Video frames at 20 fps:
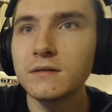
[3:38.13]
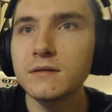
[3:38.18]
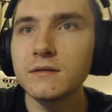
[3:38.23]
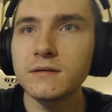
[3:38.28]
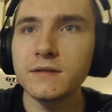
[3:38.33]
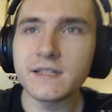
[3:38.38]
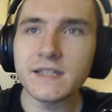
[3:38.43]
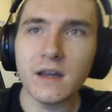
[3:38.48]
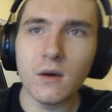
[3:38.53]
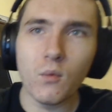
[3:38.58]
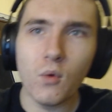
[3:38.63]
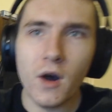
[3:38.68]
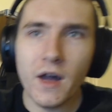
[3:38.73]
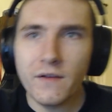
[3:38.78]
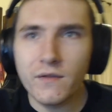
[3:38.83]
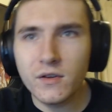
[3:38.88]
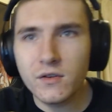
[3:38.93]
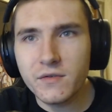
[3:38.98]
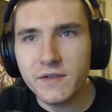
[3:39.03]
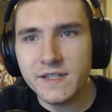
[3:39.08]
Is it a
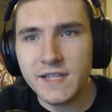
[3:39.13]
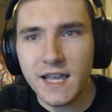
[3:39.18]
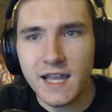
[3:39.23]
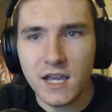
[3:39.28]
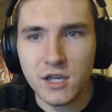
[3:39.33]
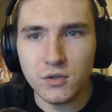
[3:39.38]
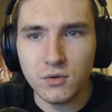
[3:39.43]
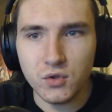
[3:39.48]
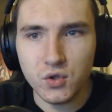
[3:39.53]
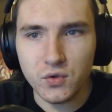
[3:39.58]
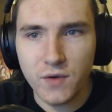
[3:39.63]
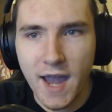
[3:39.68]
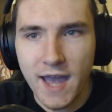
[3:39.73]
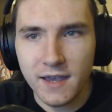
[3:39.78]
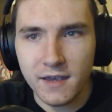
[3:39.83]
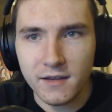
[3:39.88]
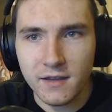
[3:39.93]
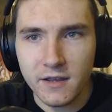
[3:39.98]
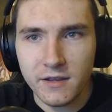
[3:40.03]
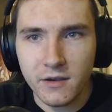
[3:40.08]
wyvern or is it an actual
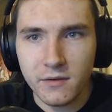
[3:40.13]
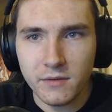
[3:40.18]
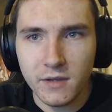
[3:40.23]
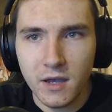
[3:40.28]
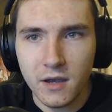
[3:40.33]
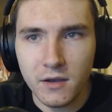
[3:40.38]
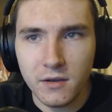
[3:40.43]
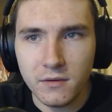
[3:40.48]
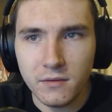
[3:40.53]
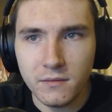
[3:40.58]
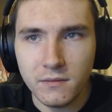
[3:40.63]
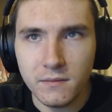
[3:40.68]
dragon? I don't know.